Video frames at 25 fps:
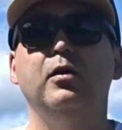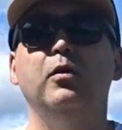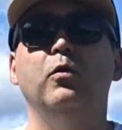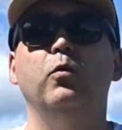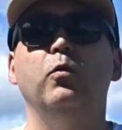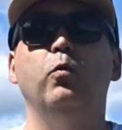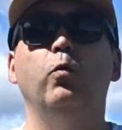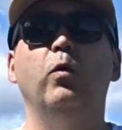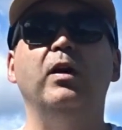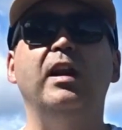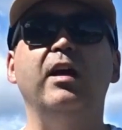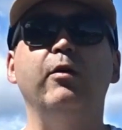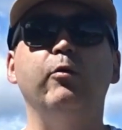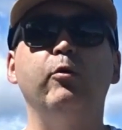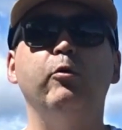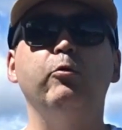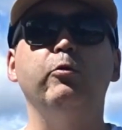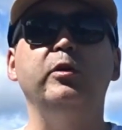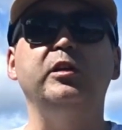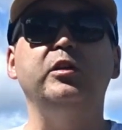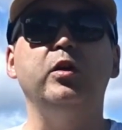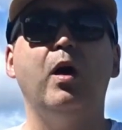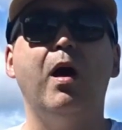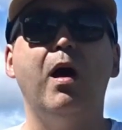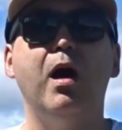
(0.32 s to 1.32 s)
Whenever we
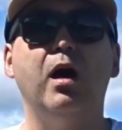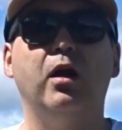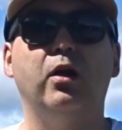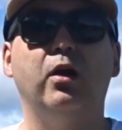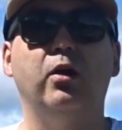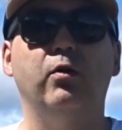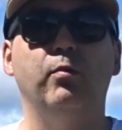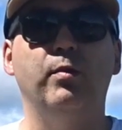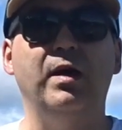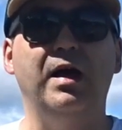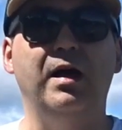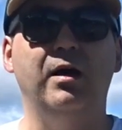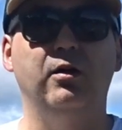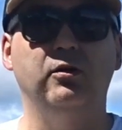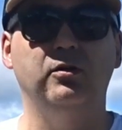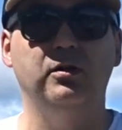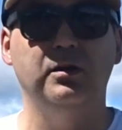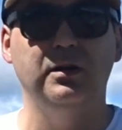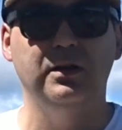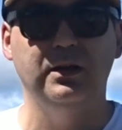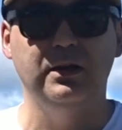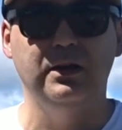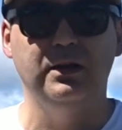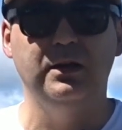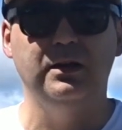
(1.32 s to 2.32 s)
talk about
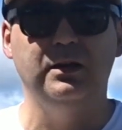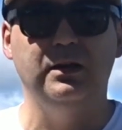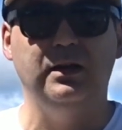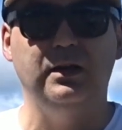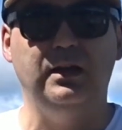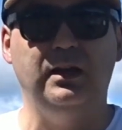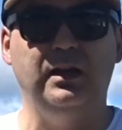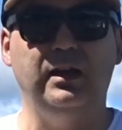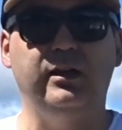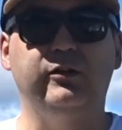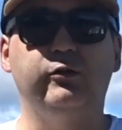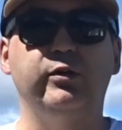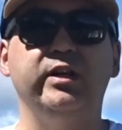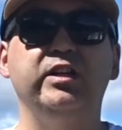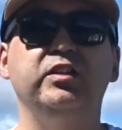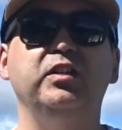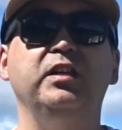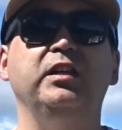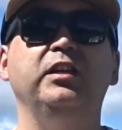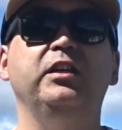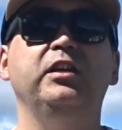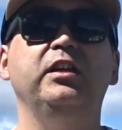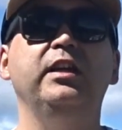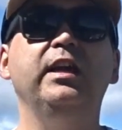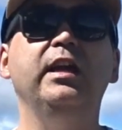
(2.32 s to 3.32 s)

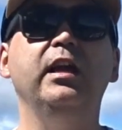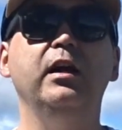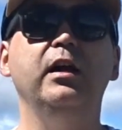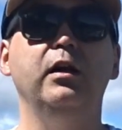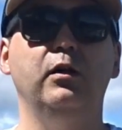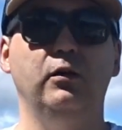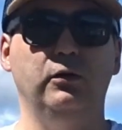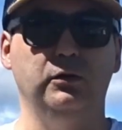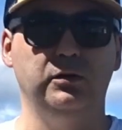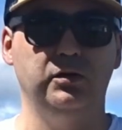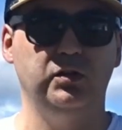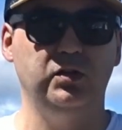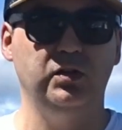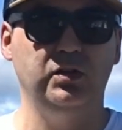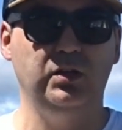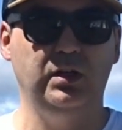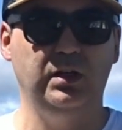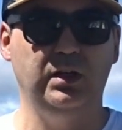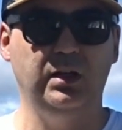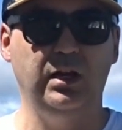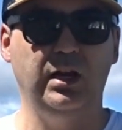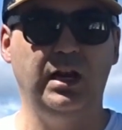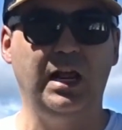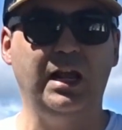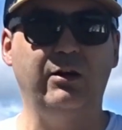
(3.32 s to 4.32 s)
increasing yields in
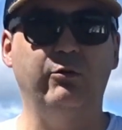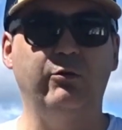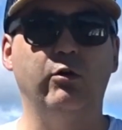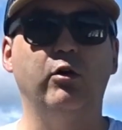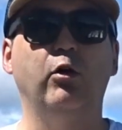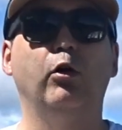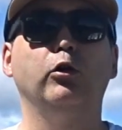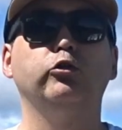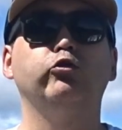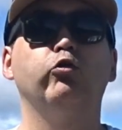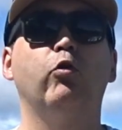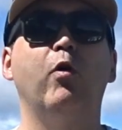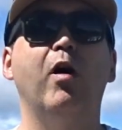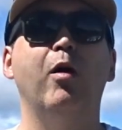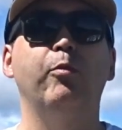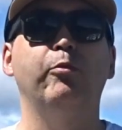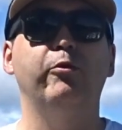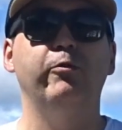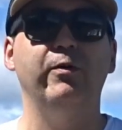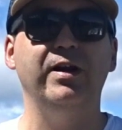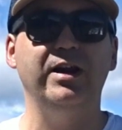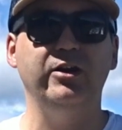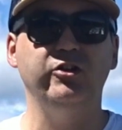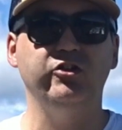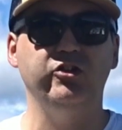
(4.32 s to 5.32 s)
an agricultural
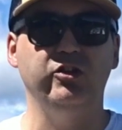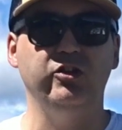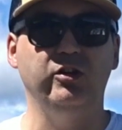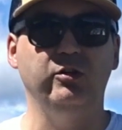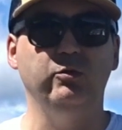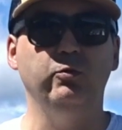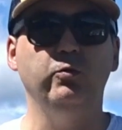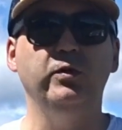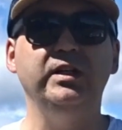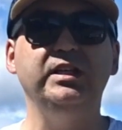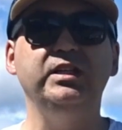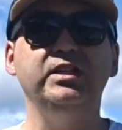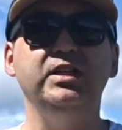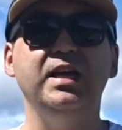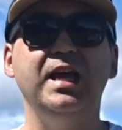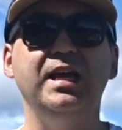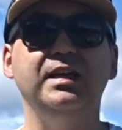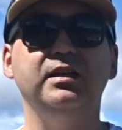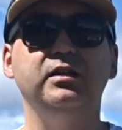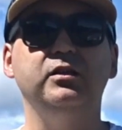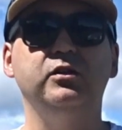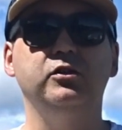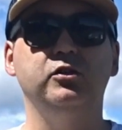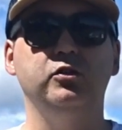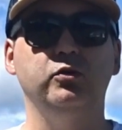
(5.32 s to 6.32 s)
operation, we tend
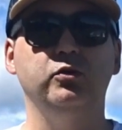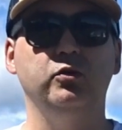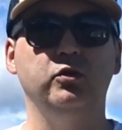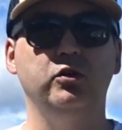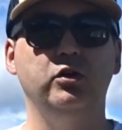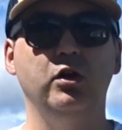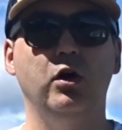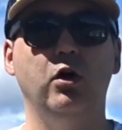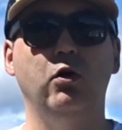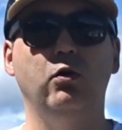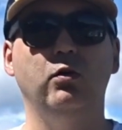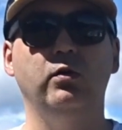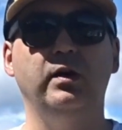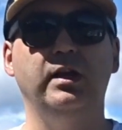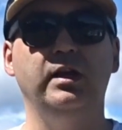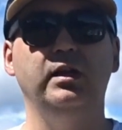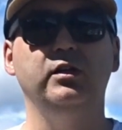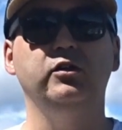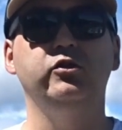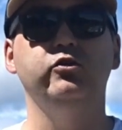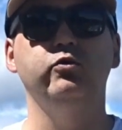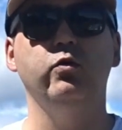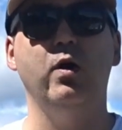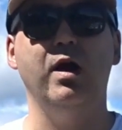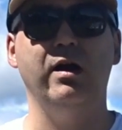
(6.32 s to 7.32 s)
to go
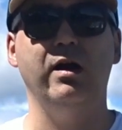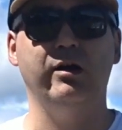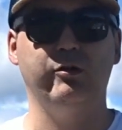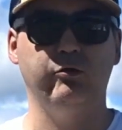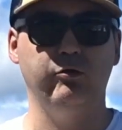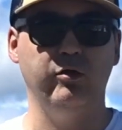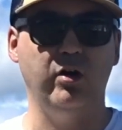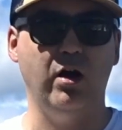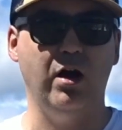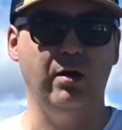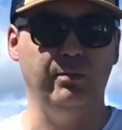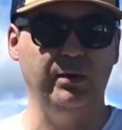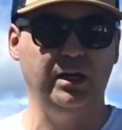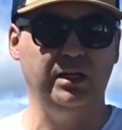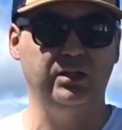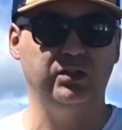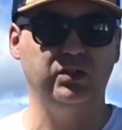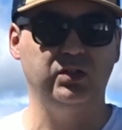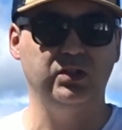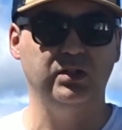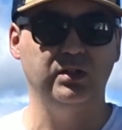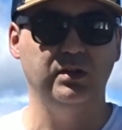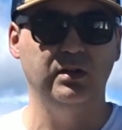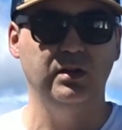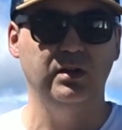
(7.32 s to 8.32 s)
into
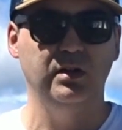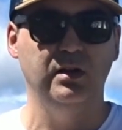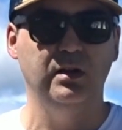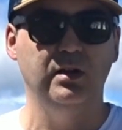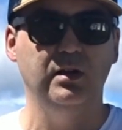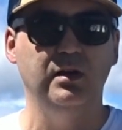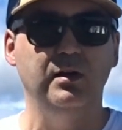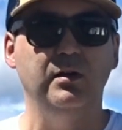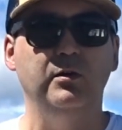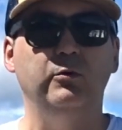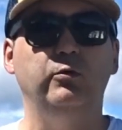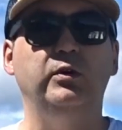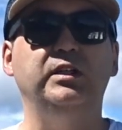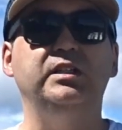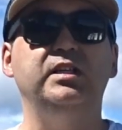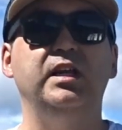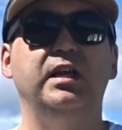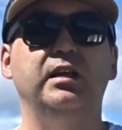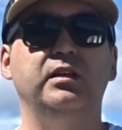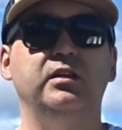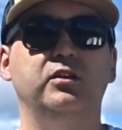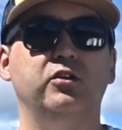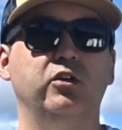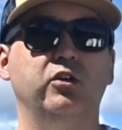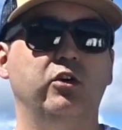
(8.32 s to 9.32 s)
agronomics. We
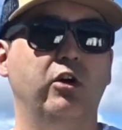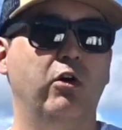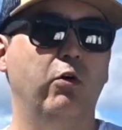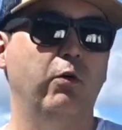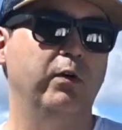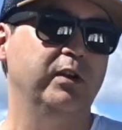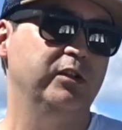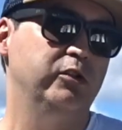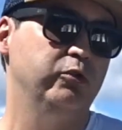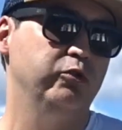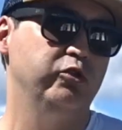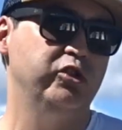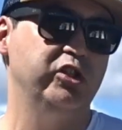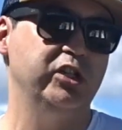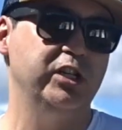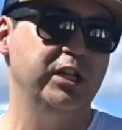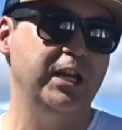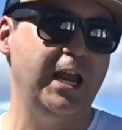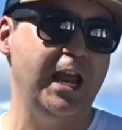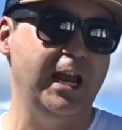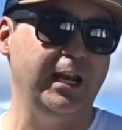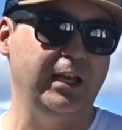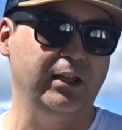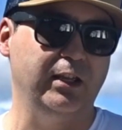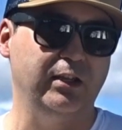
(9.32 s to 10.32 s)
tend to go into
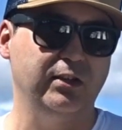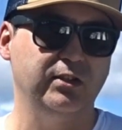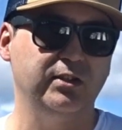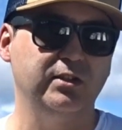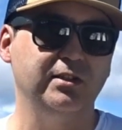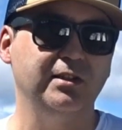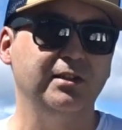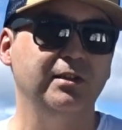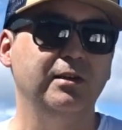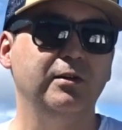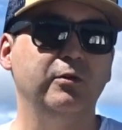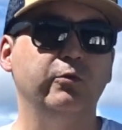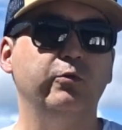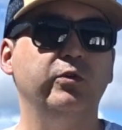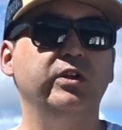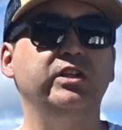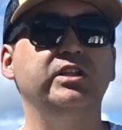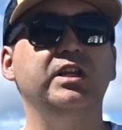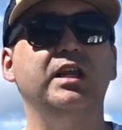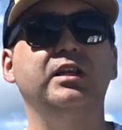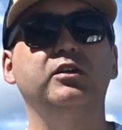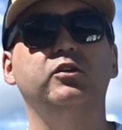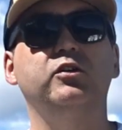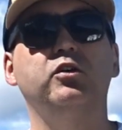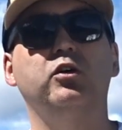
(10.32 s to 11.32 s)
genetics. We
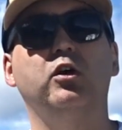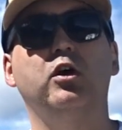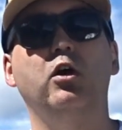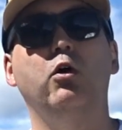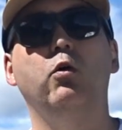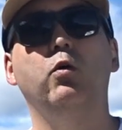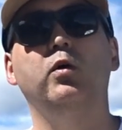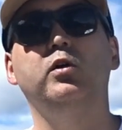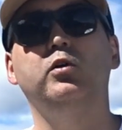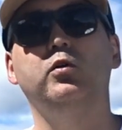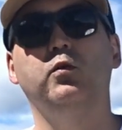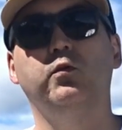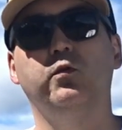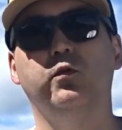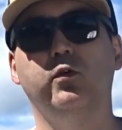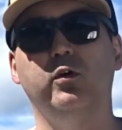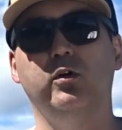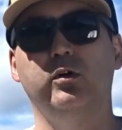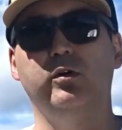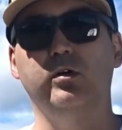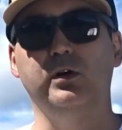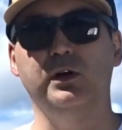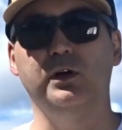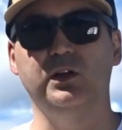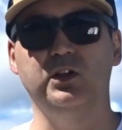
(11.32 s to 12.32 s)
tend to go into
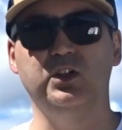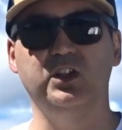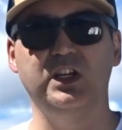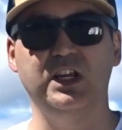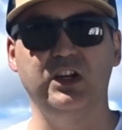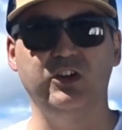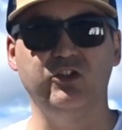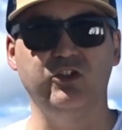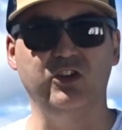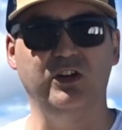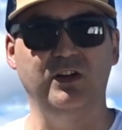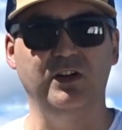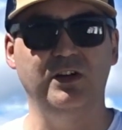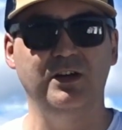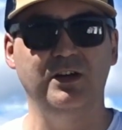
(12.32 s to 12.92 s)
fertilization.